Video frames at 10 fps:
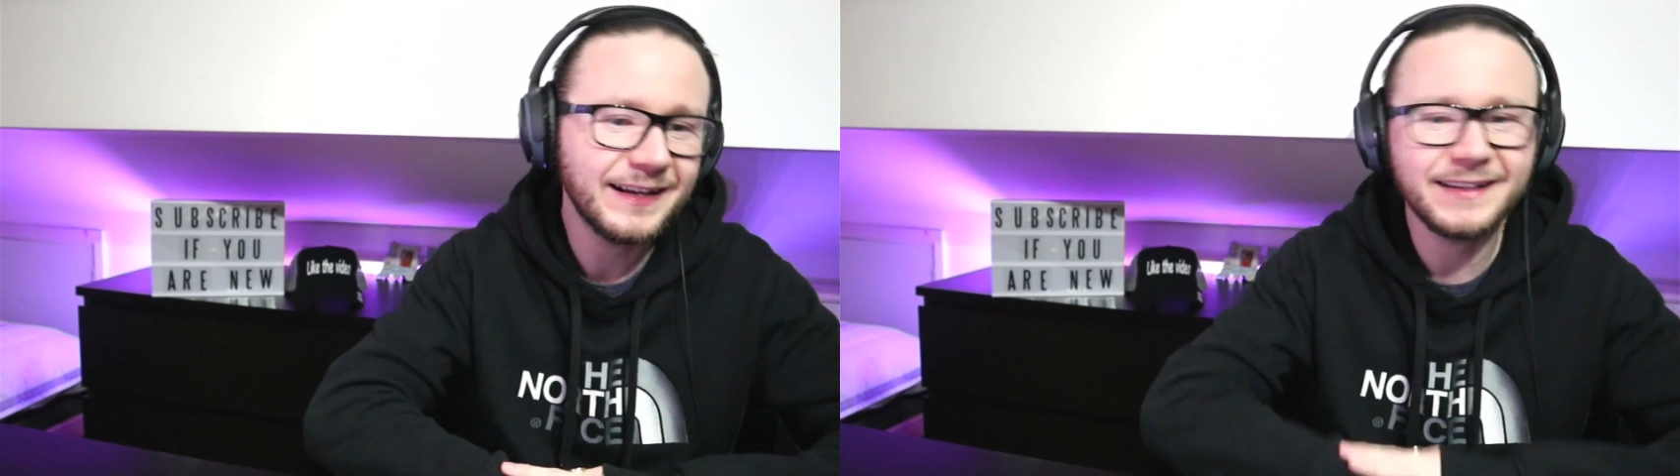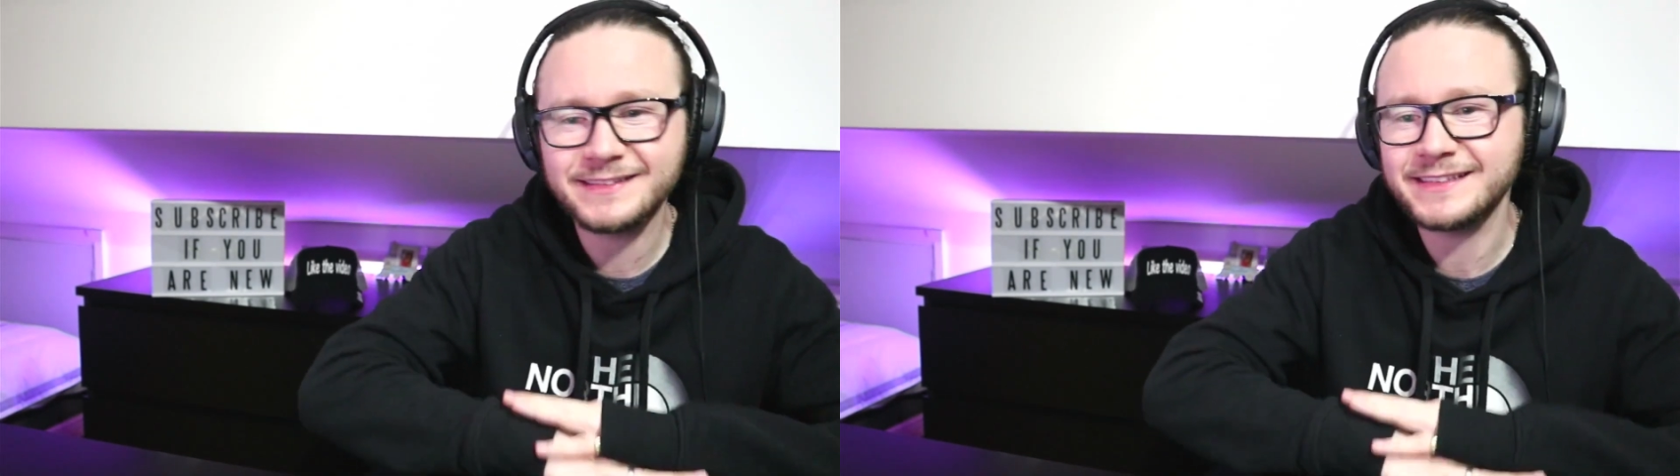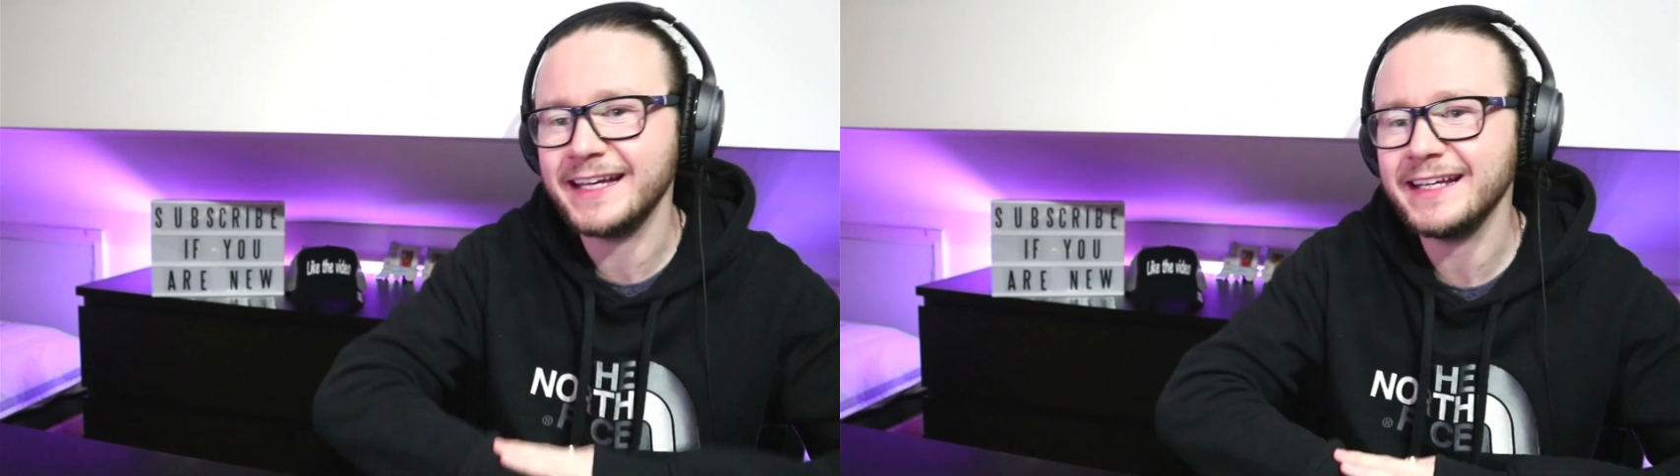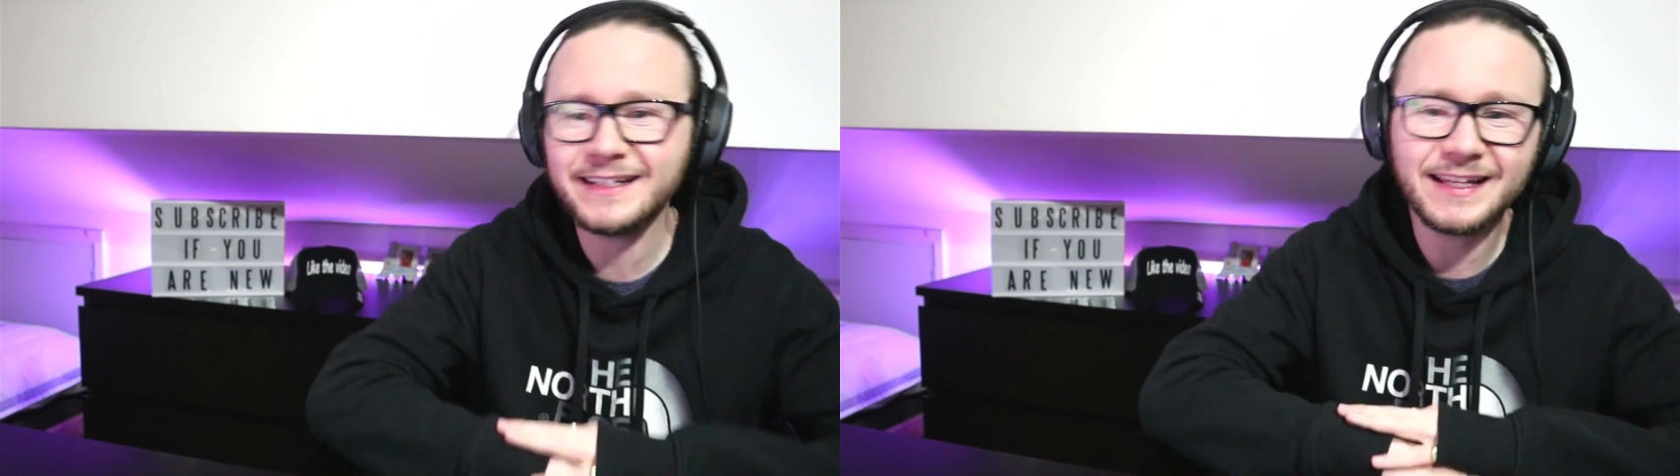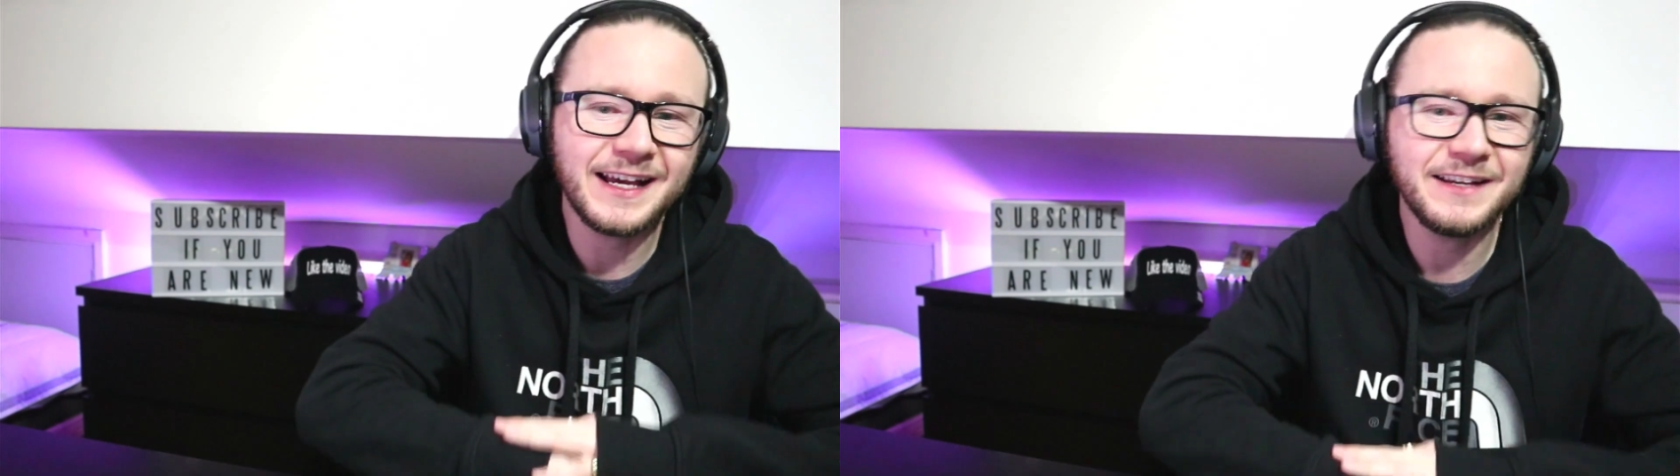staying
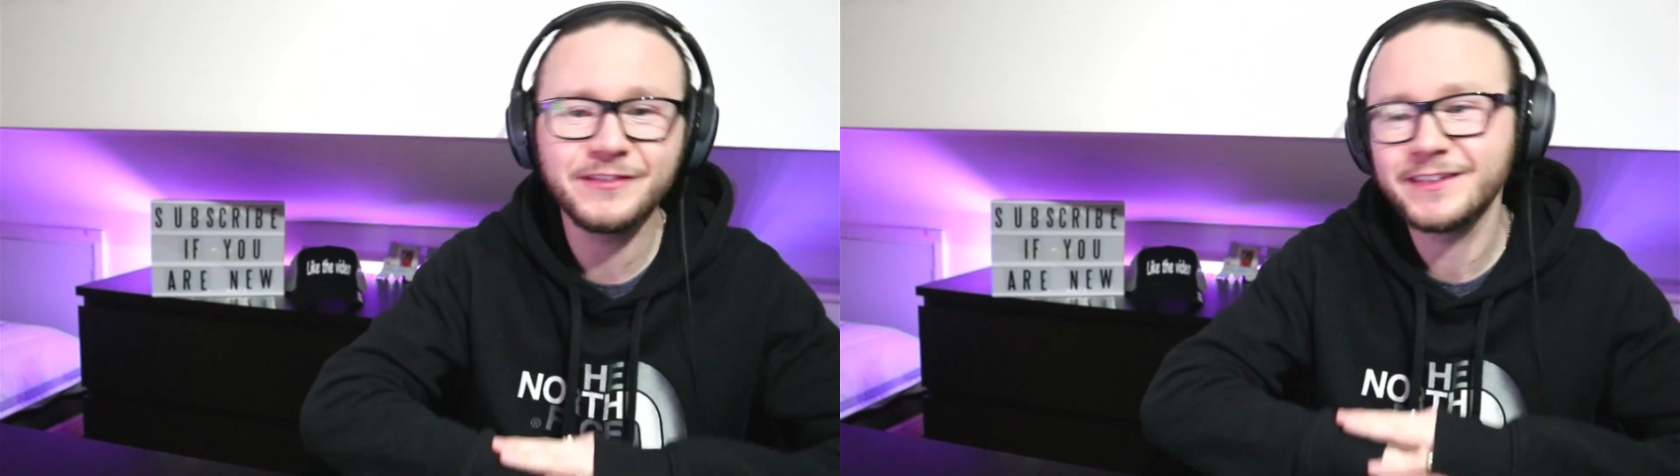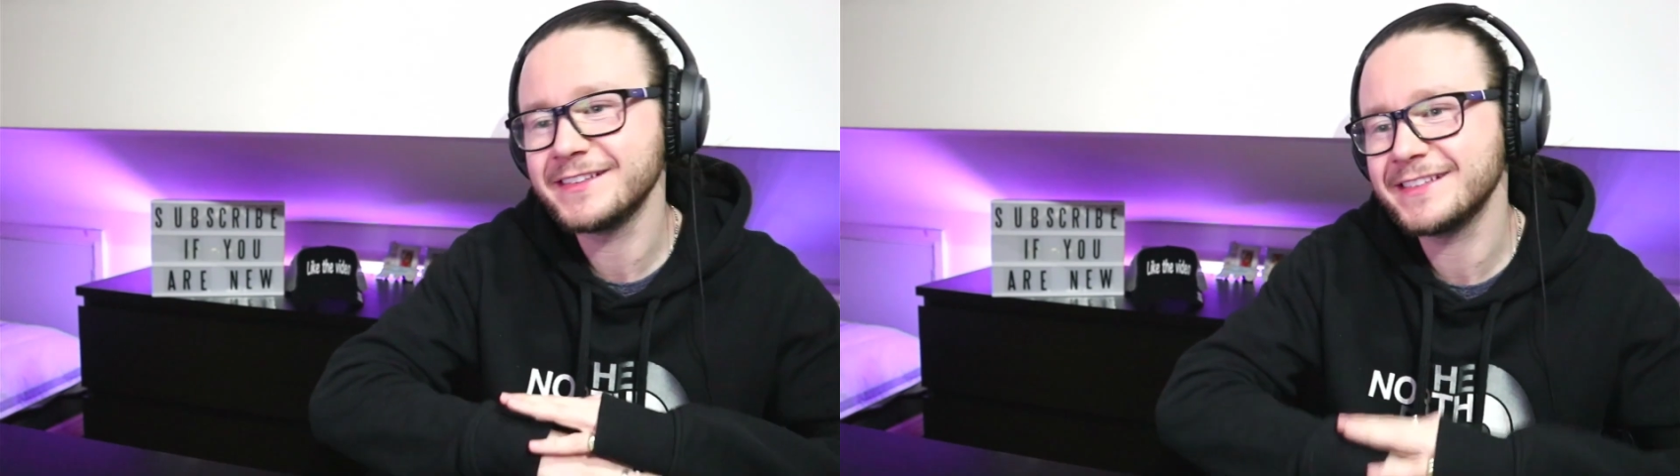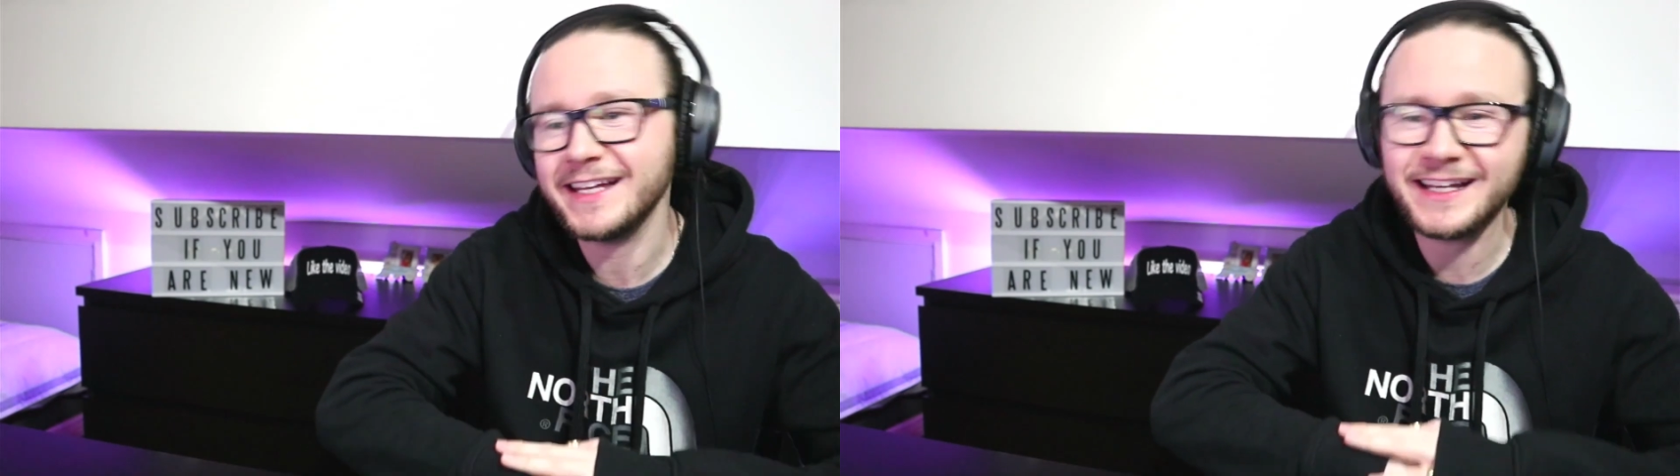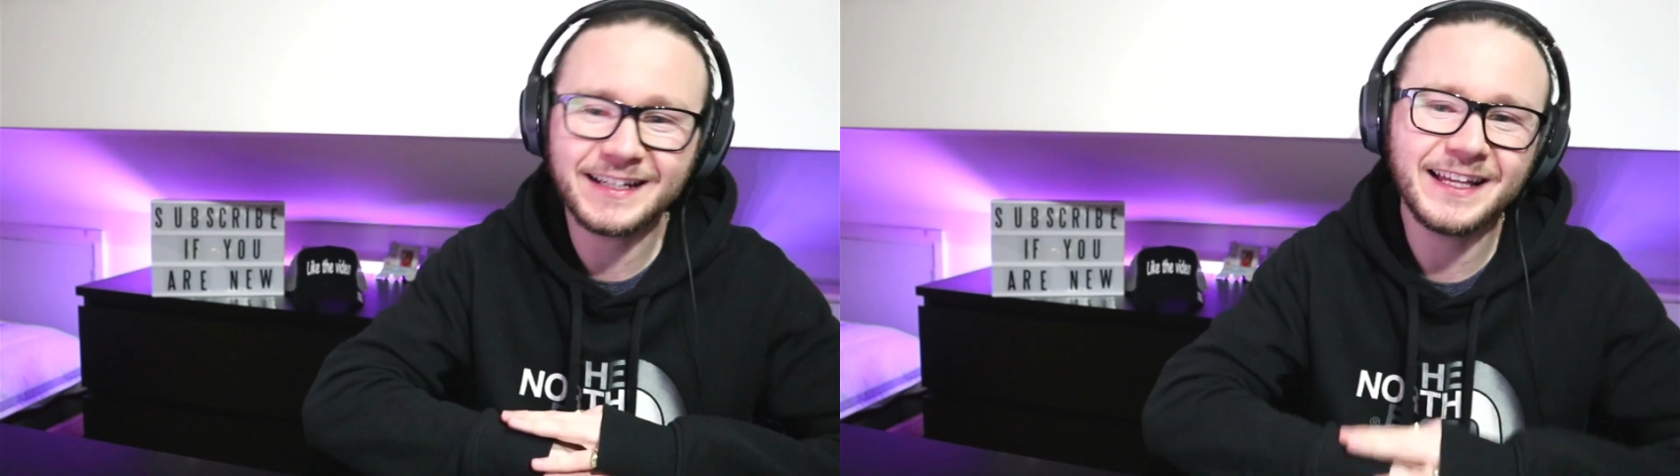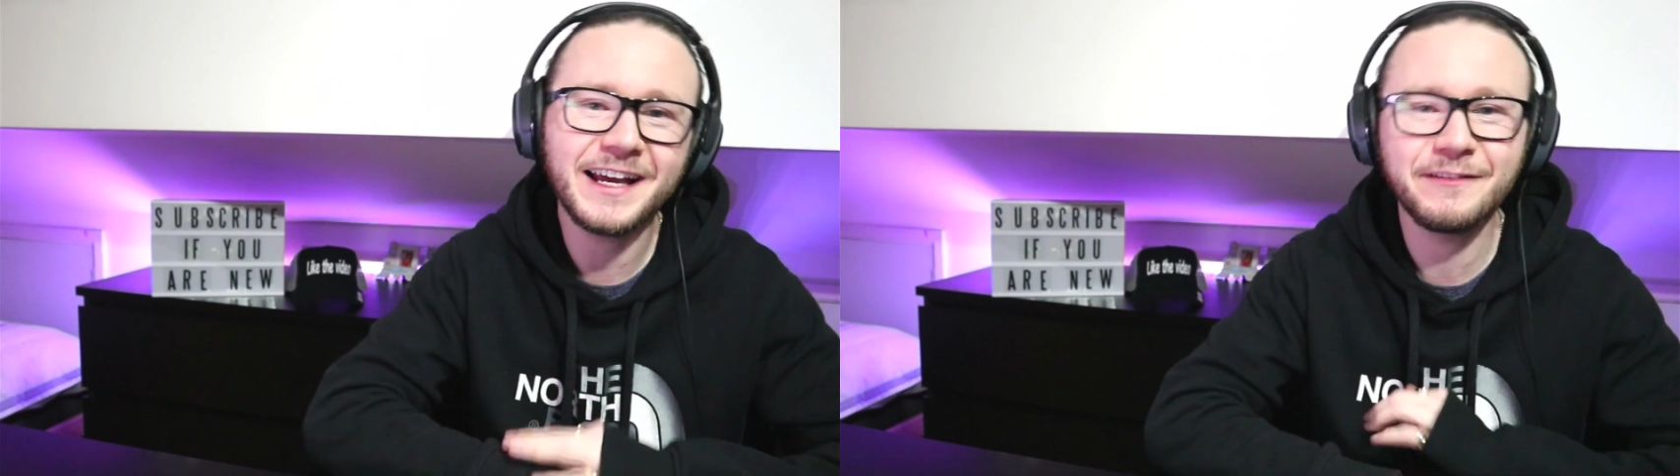
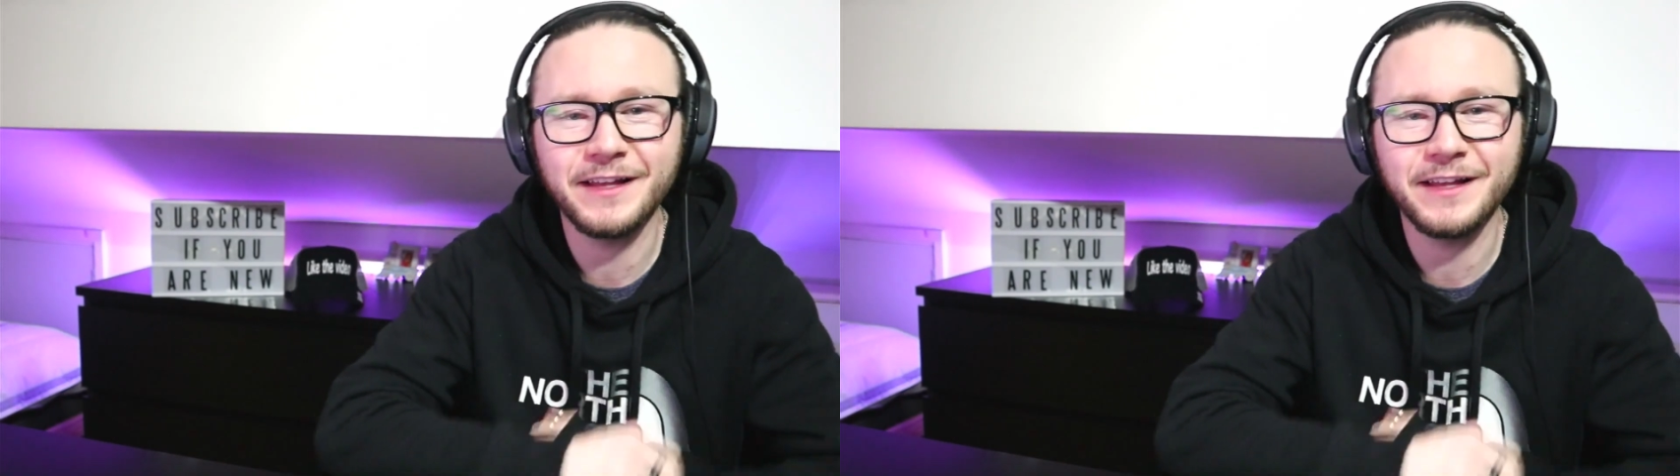alive